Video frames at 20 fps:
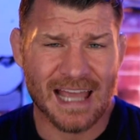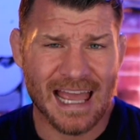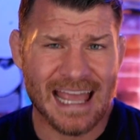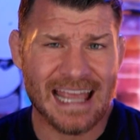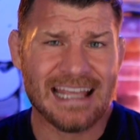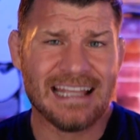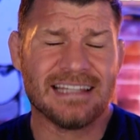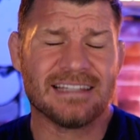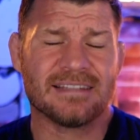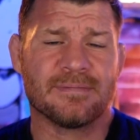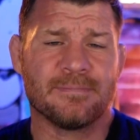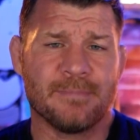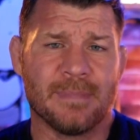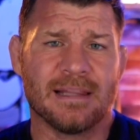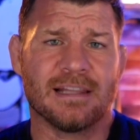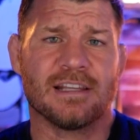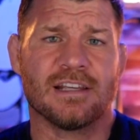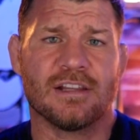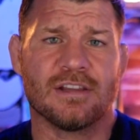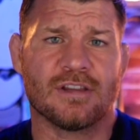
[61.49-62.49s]
$8
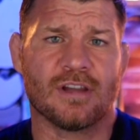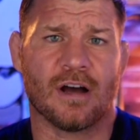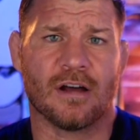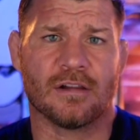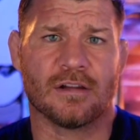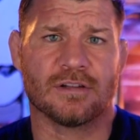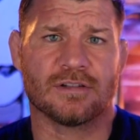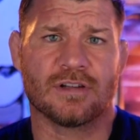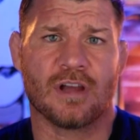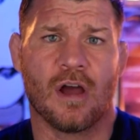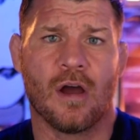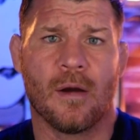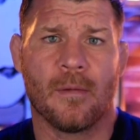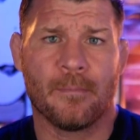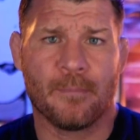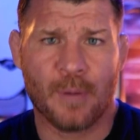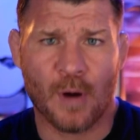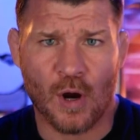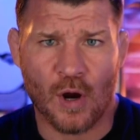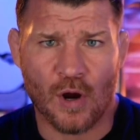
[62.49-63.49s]
million
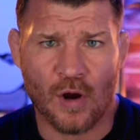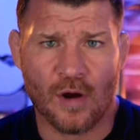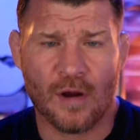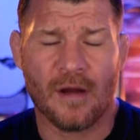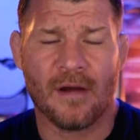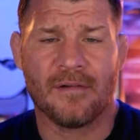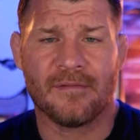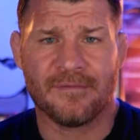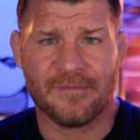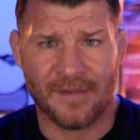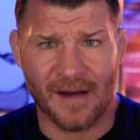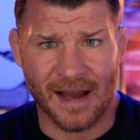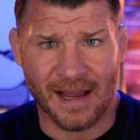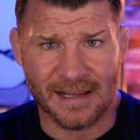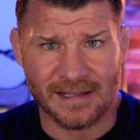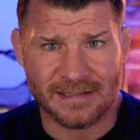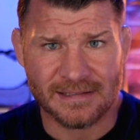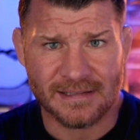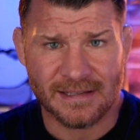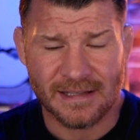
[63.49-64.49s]
per
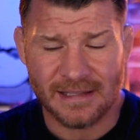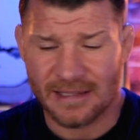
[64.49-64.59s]
fight.